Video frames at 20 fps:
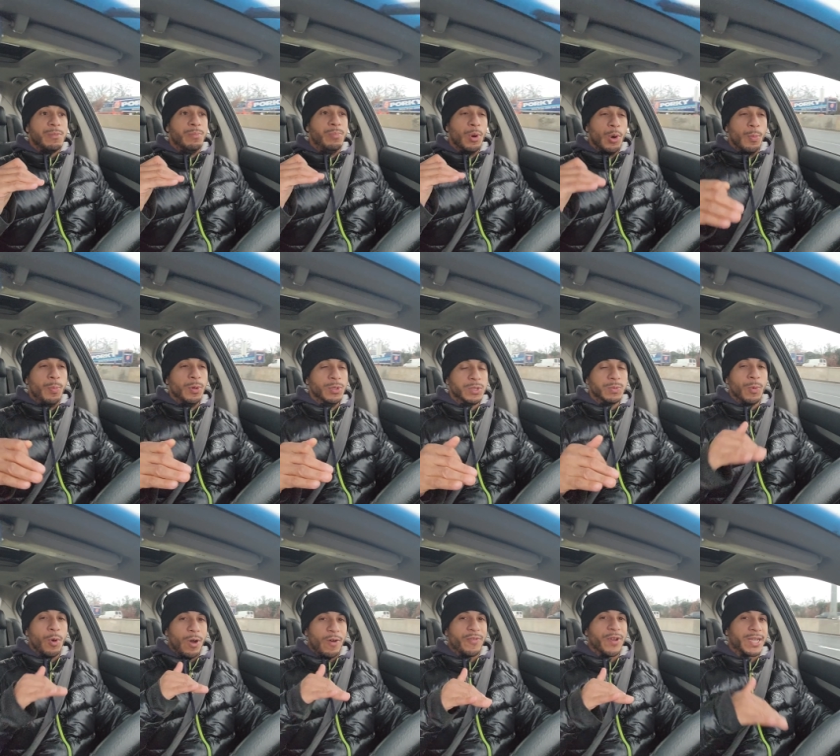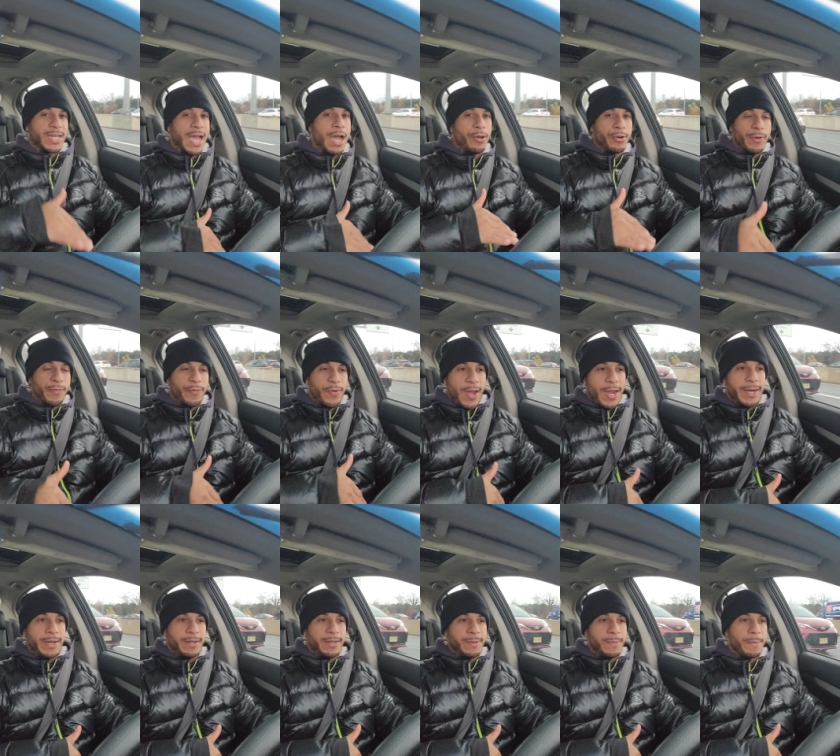Bubu's more of a counter
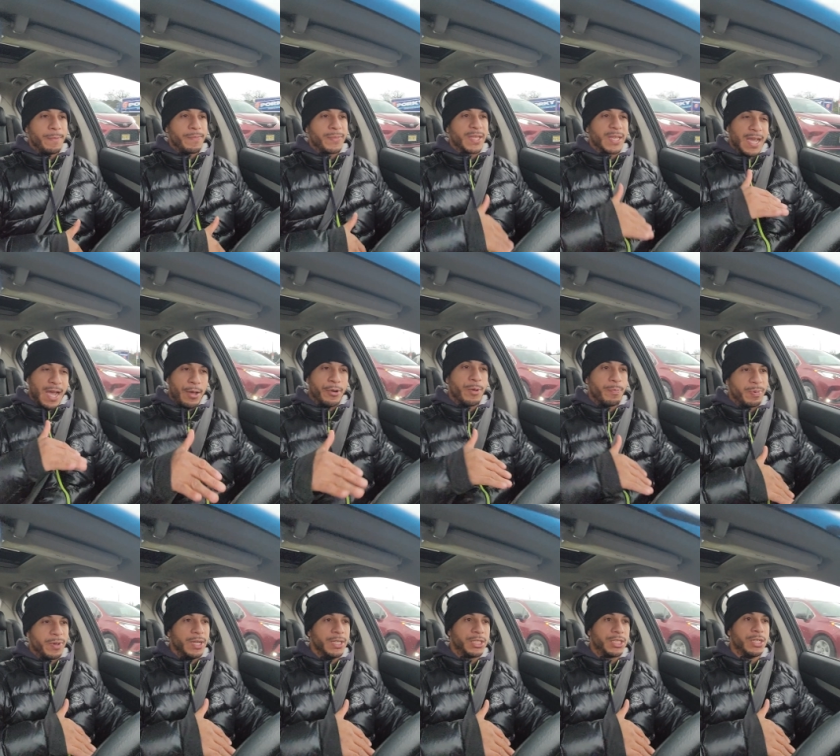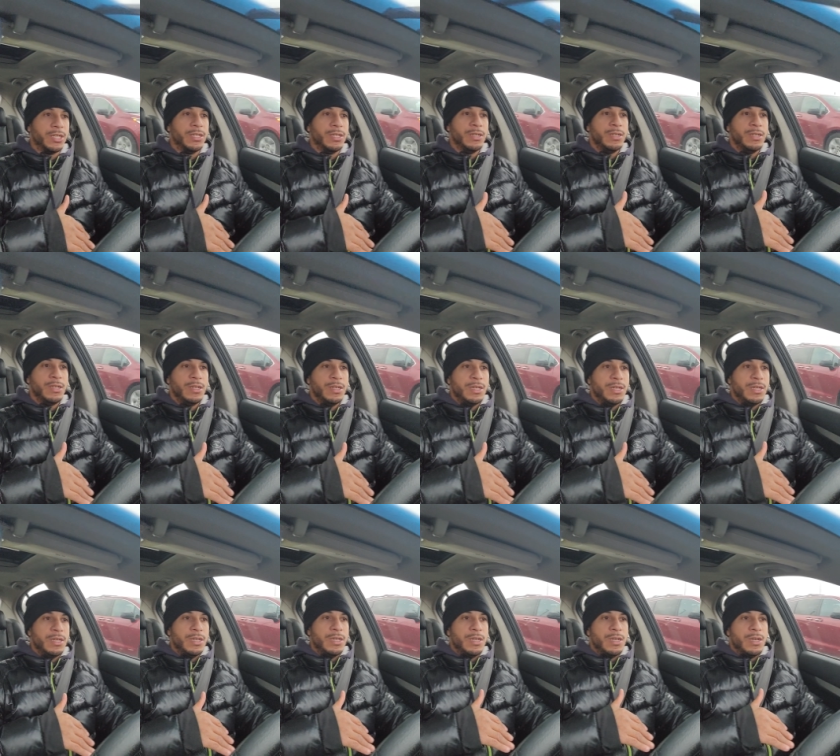fighter, counter puncher,
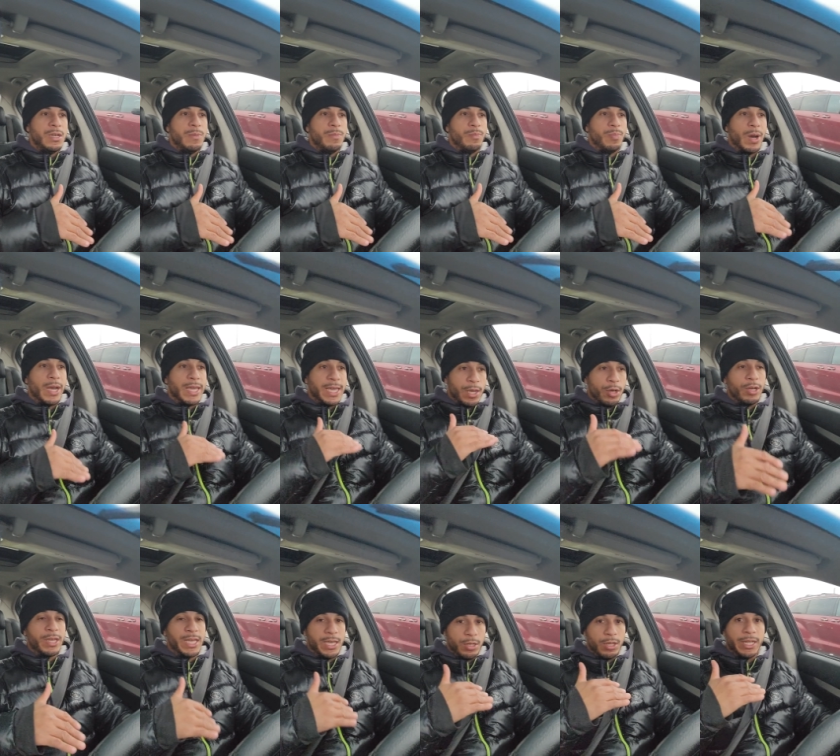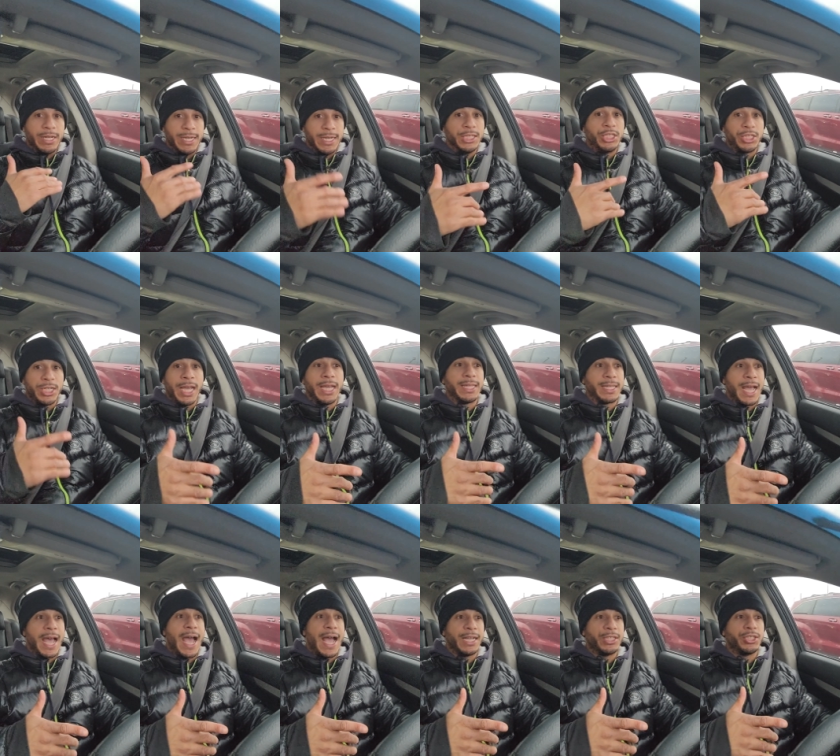but he'll he'll initiate the
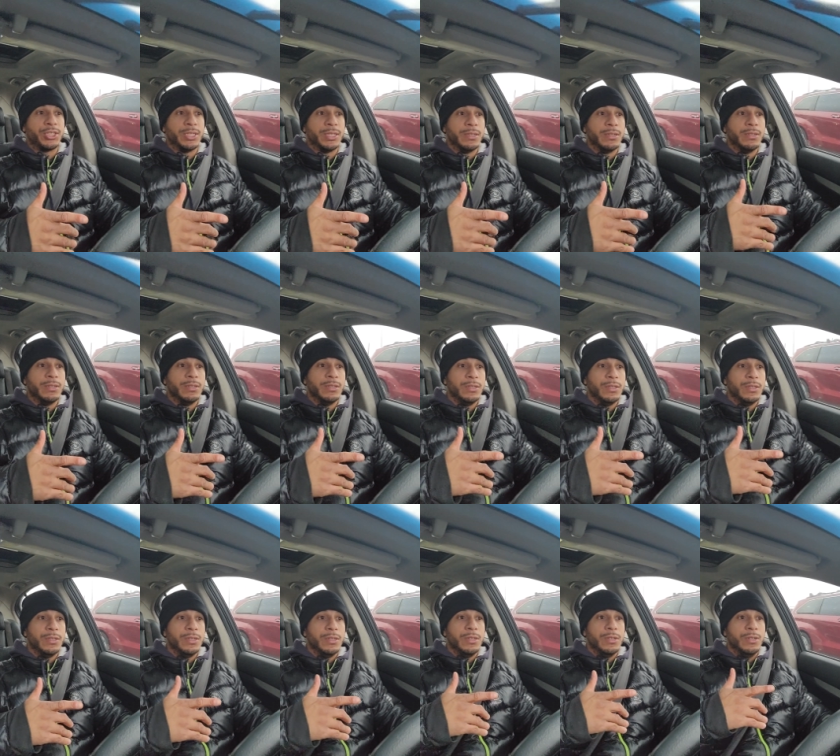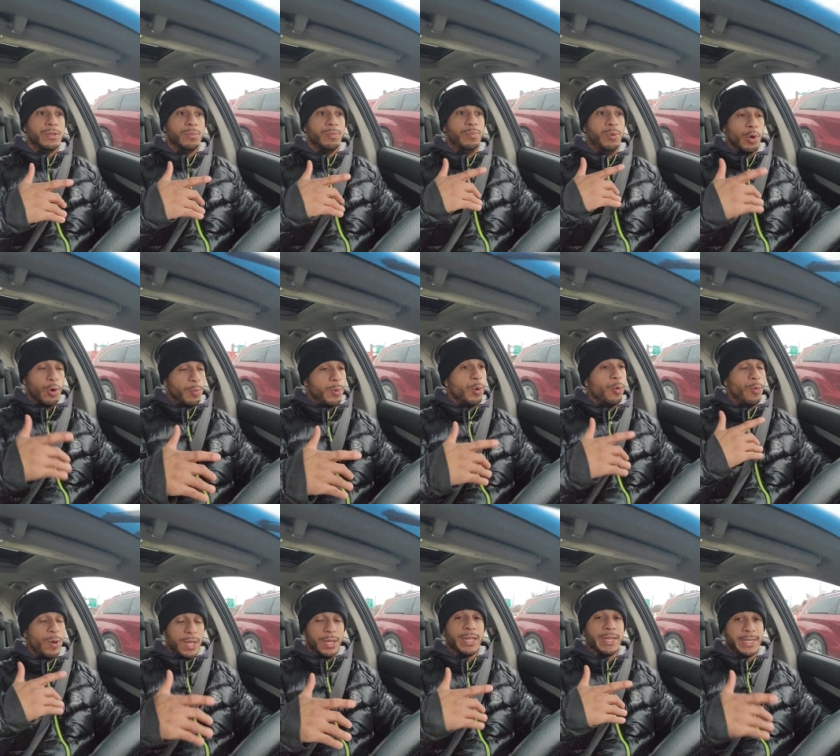action. Bubu
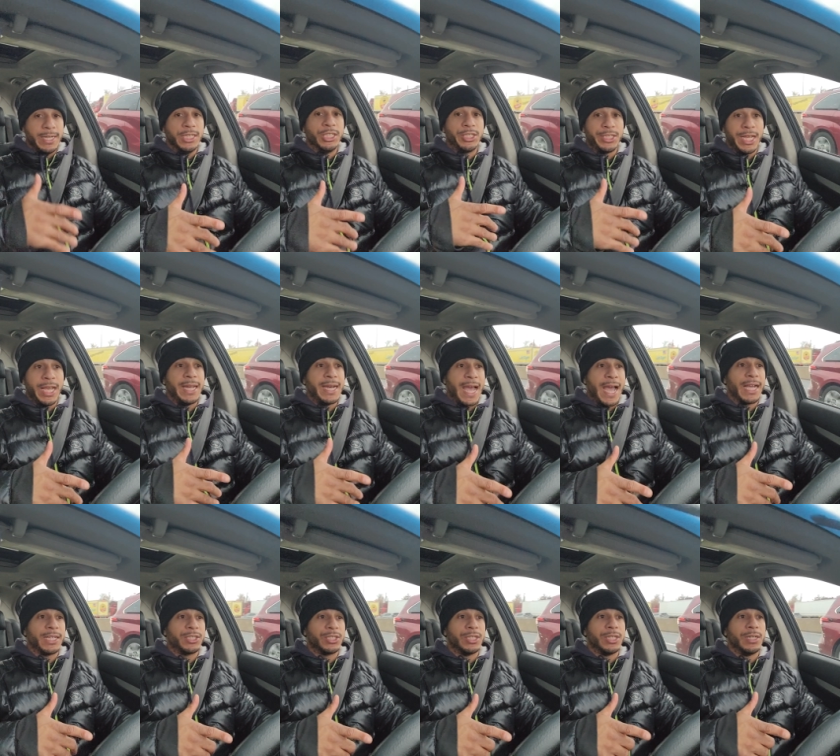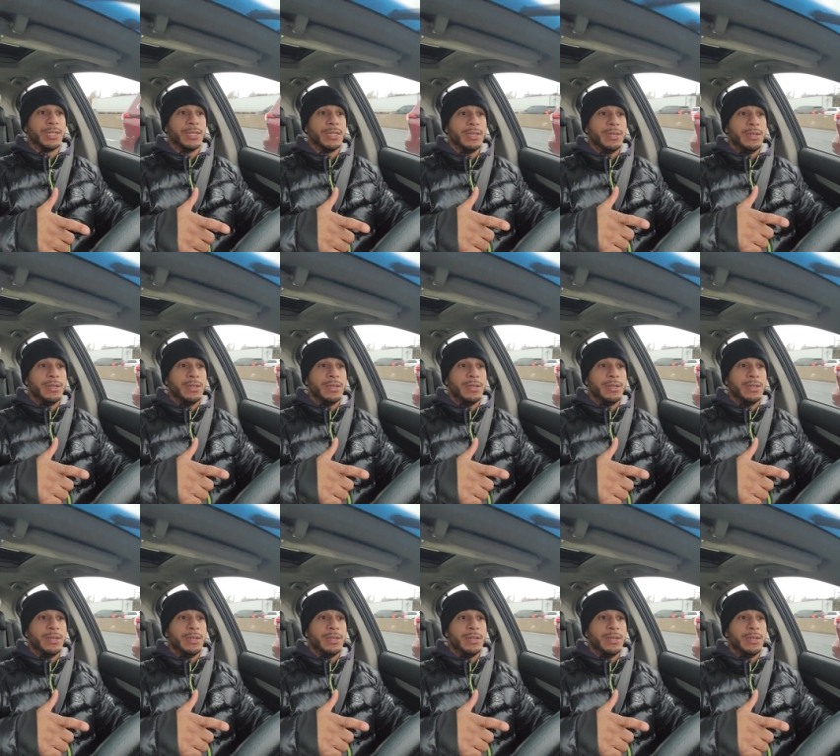will initiate action.